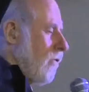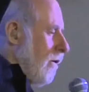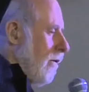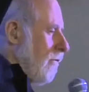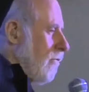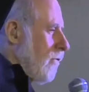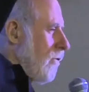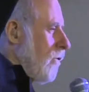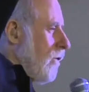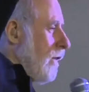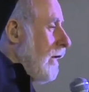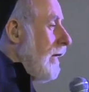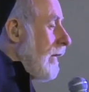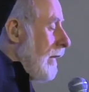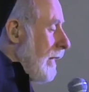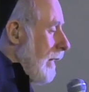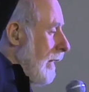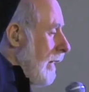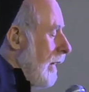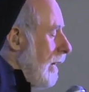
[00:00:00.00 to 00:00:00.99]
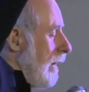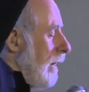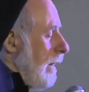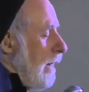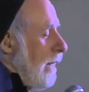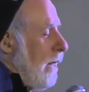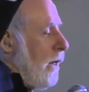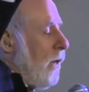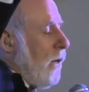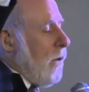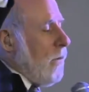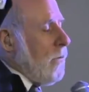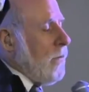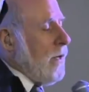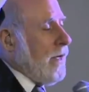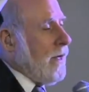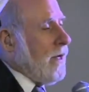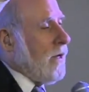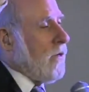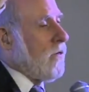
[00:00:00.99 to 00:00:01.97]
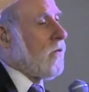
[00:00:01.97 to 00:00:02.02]
off the ceiling
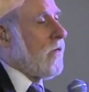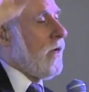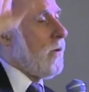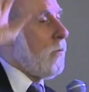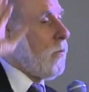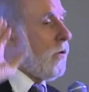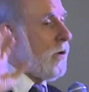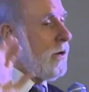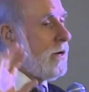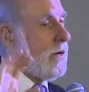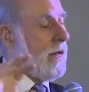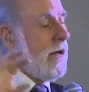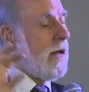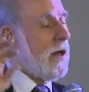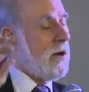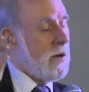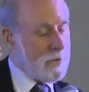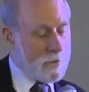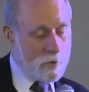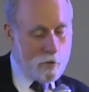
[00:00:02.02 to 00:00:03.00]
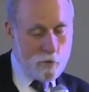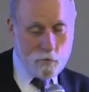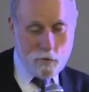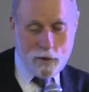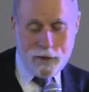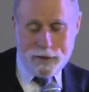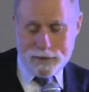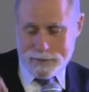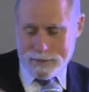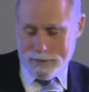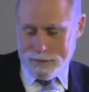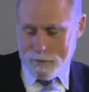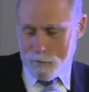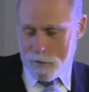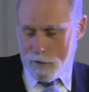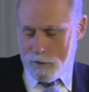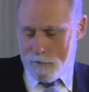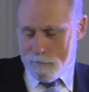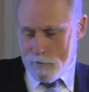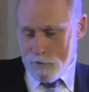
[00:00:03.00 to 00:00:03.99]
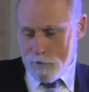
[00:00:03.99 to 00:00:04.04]
because they pointed out correctly, in
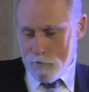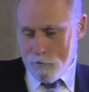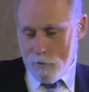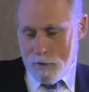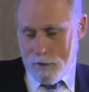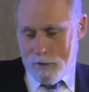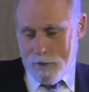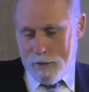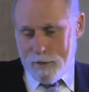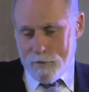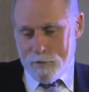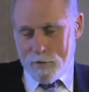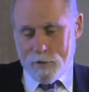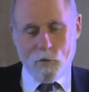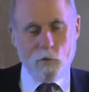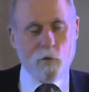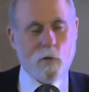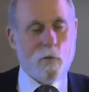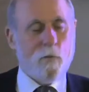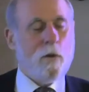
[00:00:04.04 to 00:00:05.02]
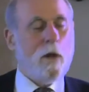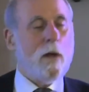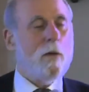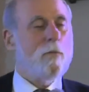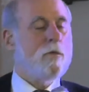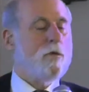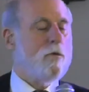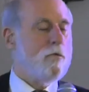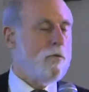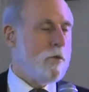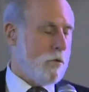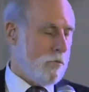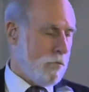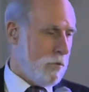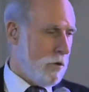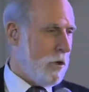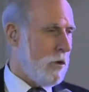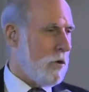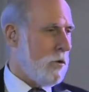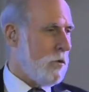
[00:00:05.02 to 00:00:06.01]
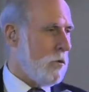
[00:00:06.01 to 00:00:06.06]
my view, that sometimes you don't
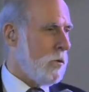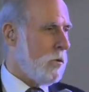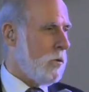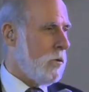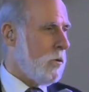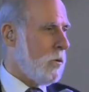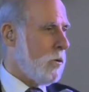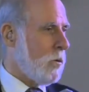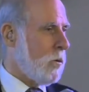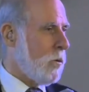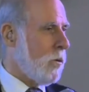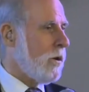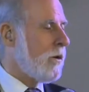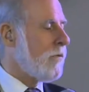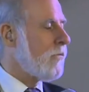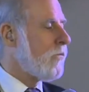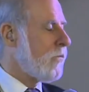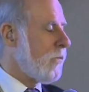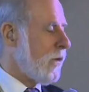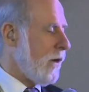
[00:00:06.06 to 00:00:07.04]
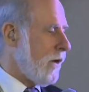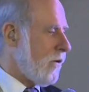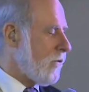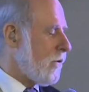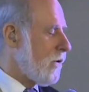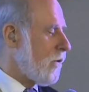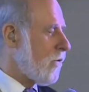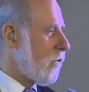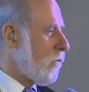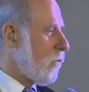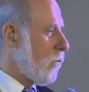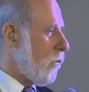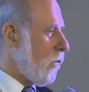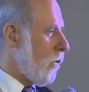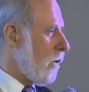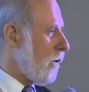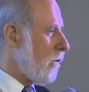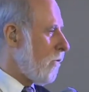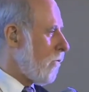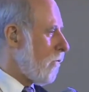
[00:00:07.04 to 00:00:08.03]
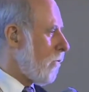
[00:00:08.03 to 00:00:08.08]
know what information is
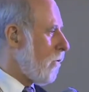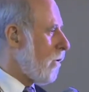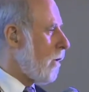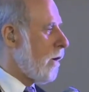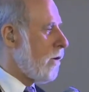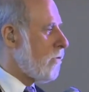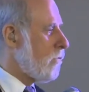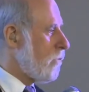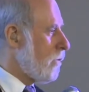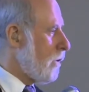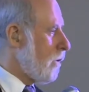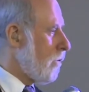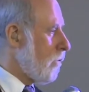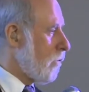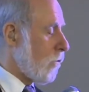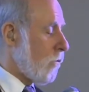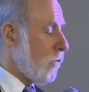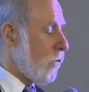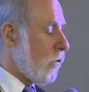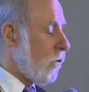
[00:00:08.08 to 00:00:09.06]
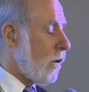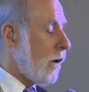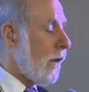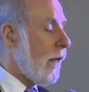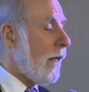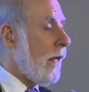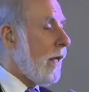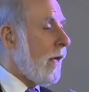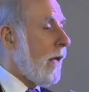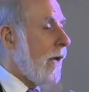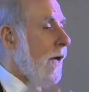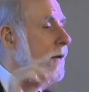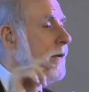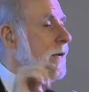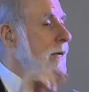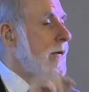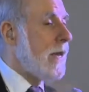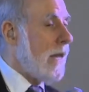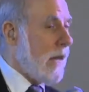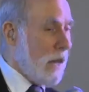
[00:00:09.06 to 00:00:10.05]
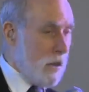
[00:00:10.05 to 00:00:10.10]
important for 100 years or more. And
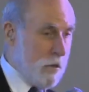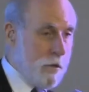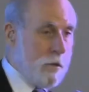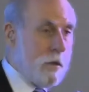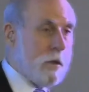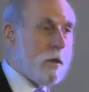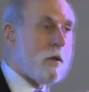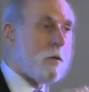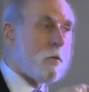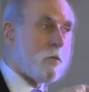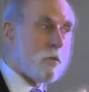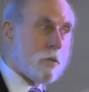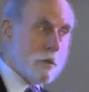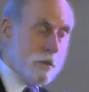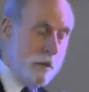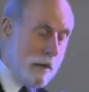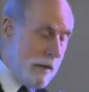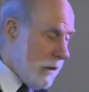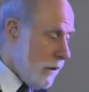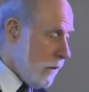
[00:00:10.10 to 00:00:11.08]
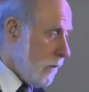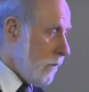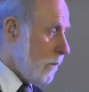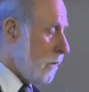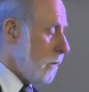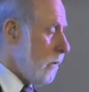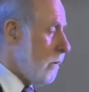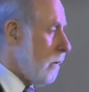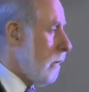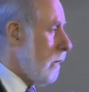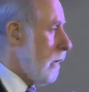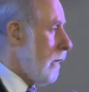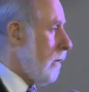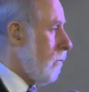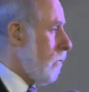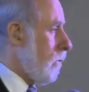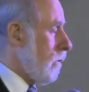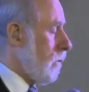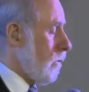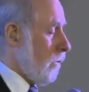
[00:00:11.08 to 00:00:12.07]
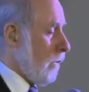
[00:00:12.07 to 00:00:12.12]
at NASA in particular, I
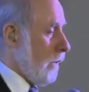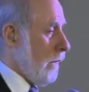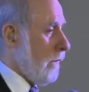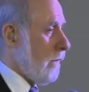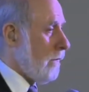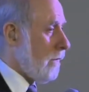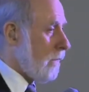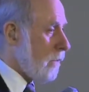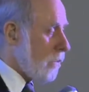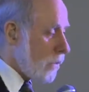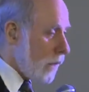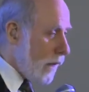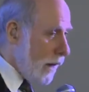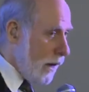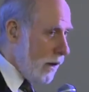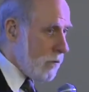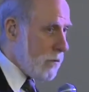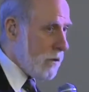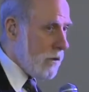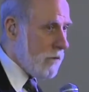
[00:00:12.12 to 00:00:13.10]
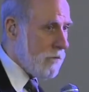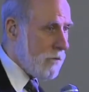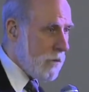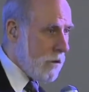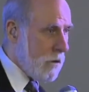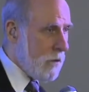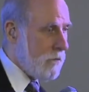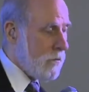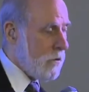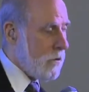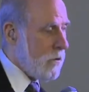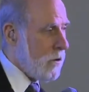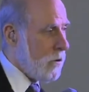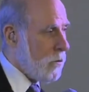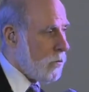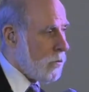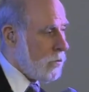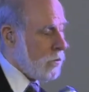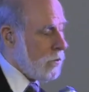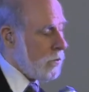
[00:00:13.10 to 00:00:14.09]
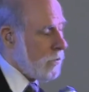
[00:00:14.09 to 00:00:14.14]
want to say that this can be very, very
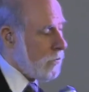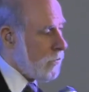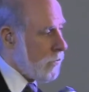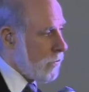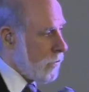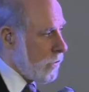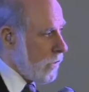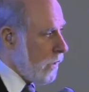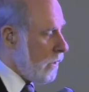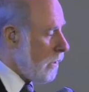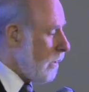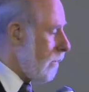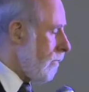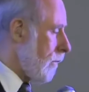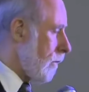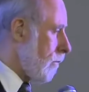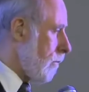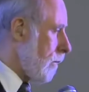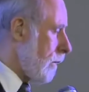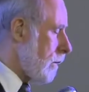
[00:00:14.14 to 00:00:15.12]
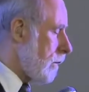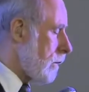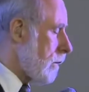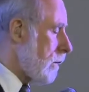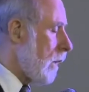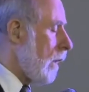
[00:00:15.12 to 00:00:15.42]
important for scientific reasons.